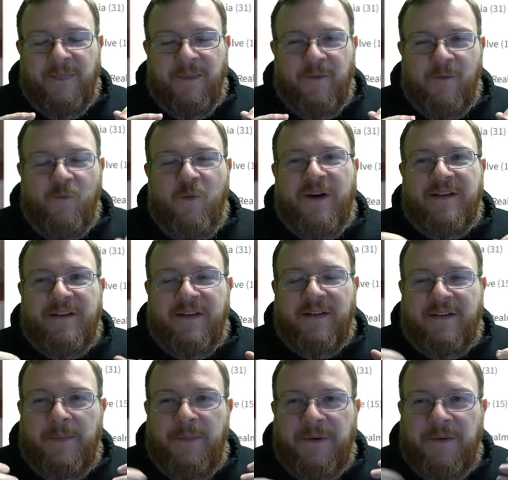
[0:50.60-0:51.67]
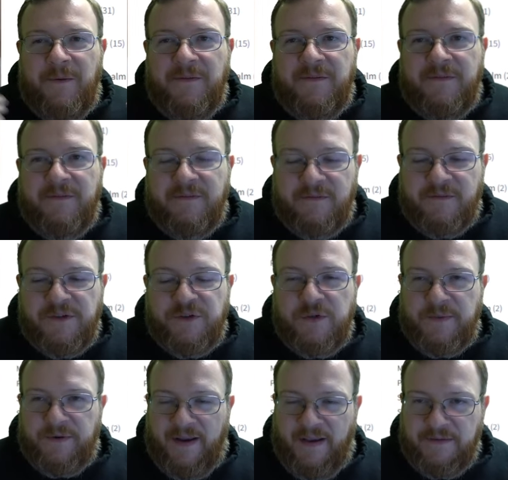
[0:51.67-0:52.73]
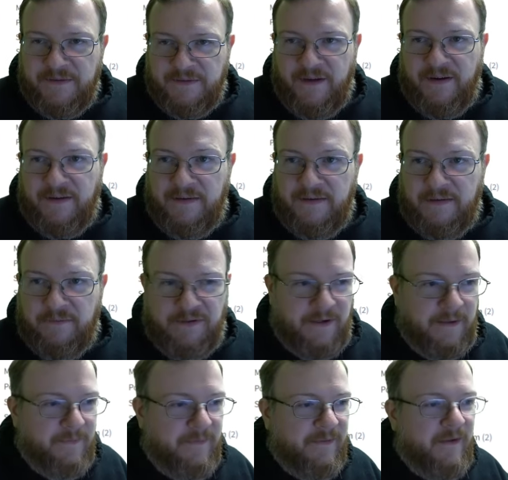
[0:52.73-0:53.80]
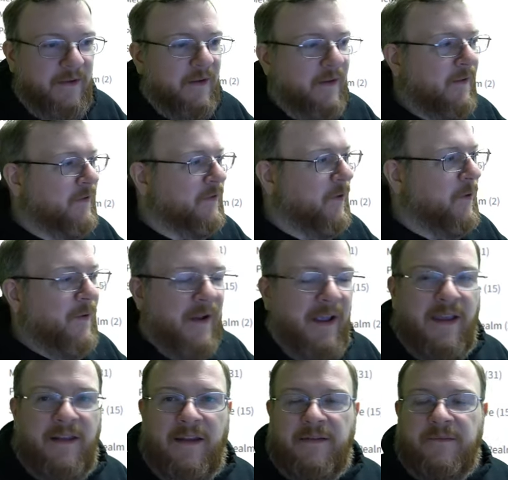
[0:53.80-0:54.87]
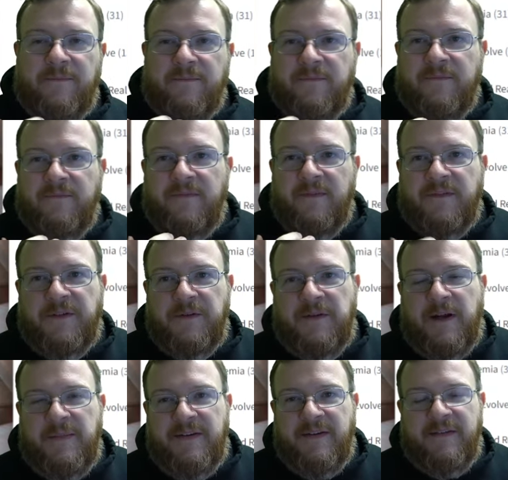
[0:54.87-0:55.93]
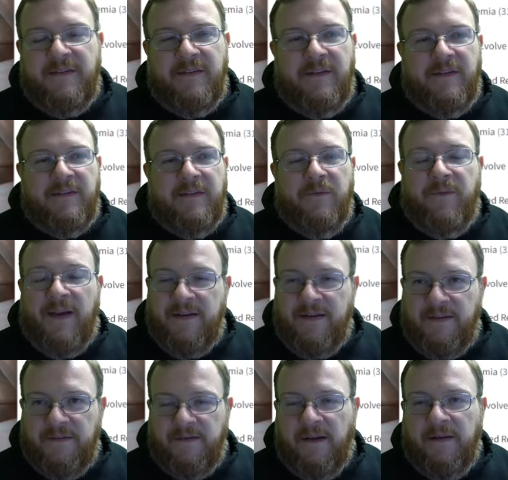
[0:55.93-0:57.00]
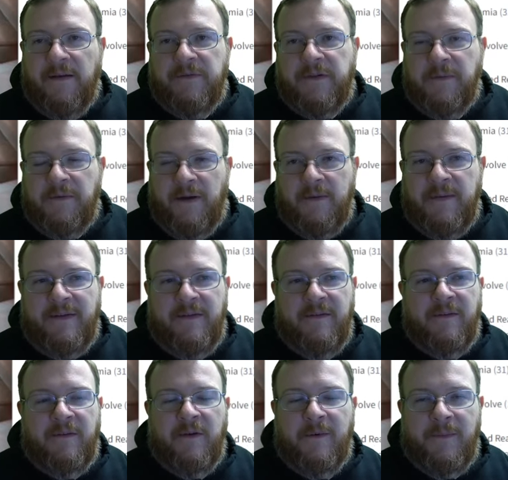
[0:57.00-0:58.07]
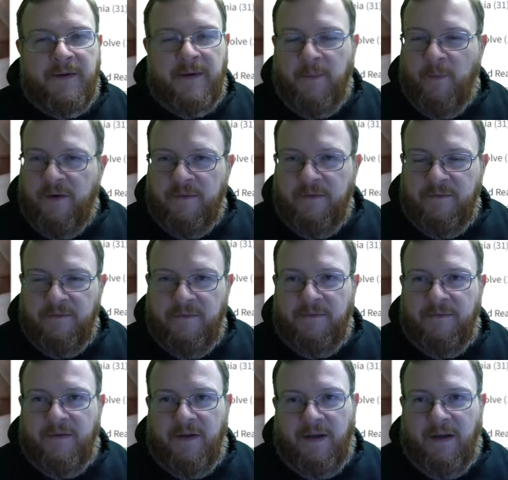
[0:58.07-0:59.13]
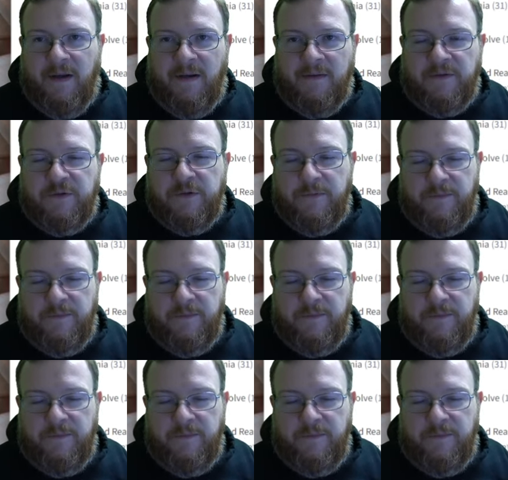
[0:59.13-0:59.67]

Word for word: what a typical distributor has in stock at any given time. So, and, and Southern Hobby is is fantastic. I love Southern Hobby. They're my number one uh, distrib-